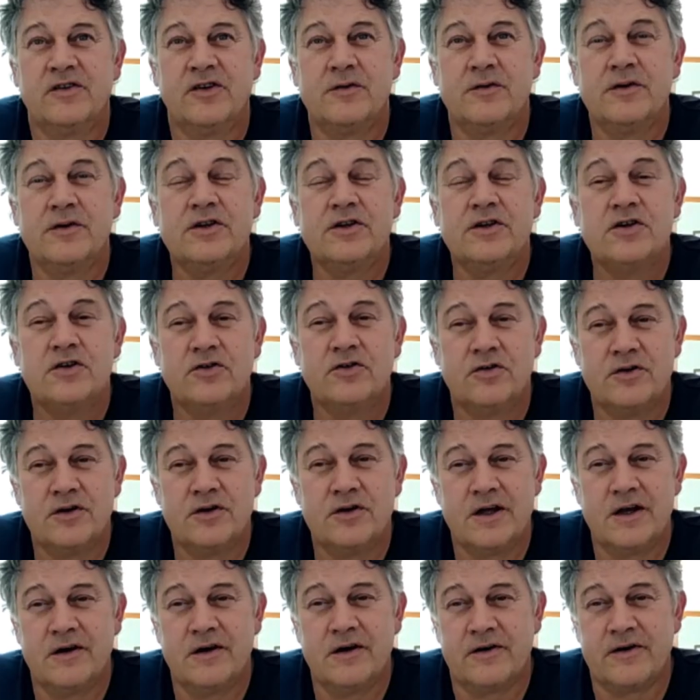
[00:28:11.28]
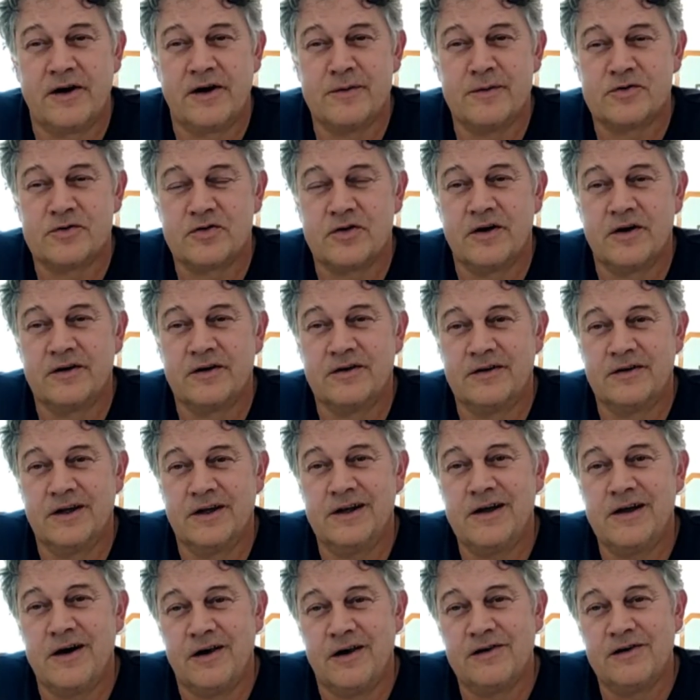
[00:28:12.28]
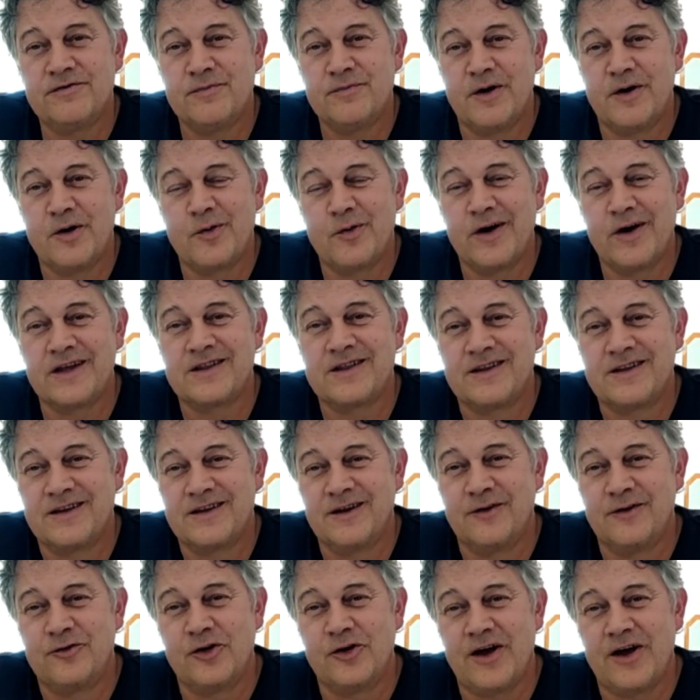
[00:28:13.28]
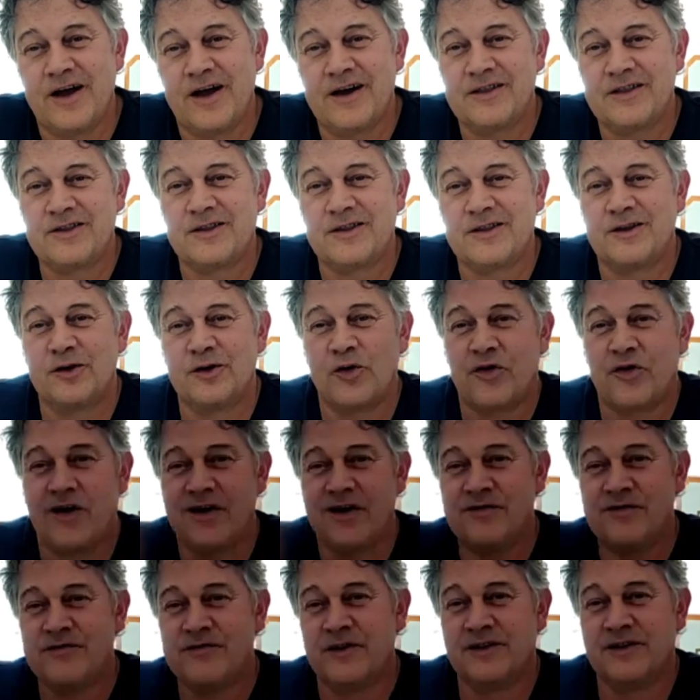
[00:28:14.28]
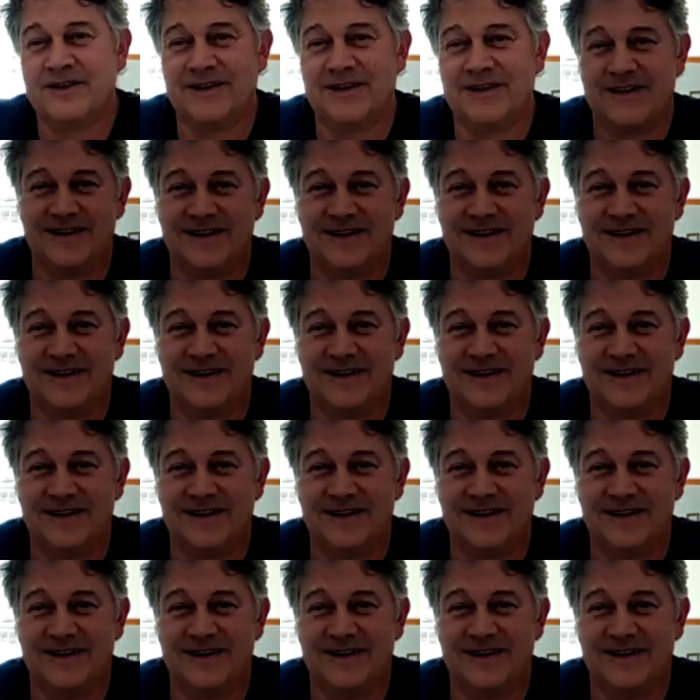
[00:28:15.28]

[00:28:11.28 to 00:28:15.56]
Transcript: 72 kilograms. So I'd nearly half my weight. If you add your rifle,